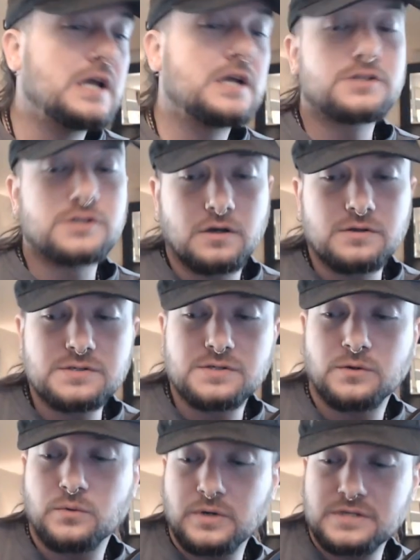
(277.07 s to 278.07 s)
she
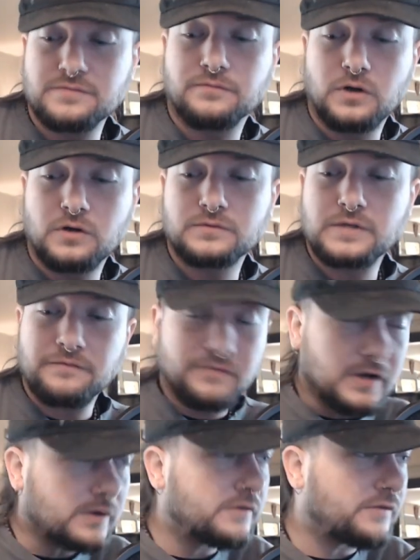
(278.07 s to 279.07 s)
also is involved
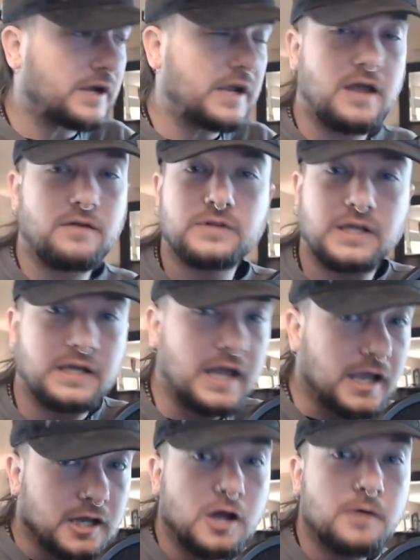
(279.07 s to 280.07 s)
very, very heavily in
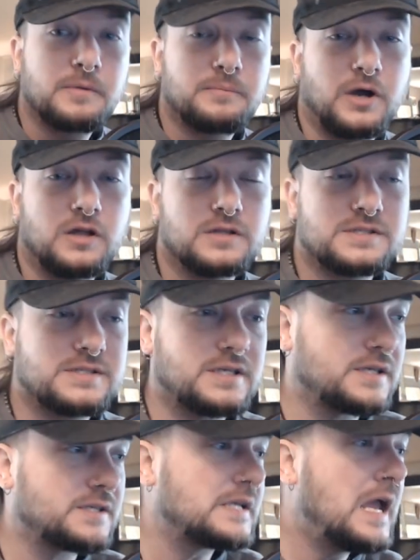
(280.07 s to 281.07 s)
economic
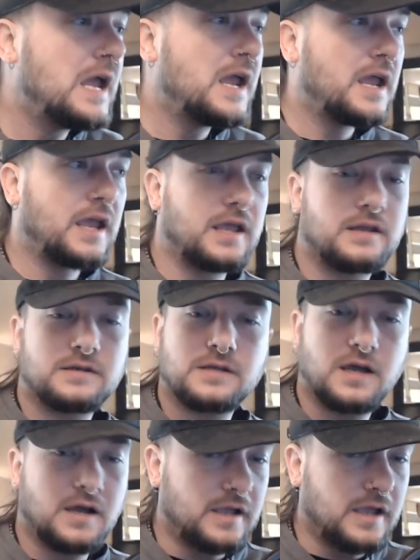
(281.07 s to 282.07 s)
policies and
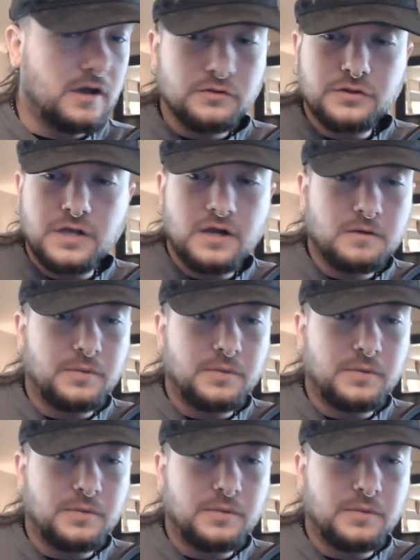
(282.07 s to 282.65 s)
uh, healthcare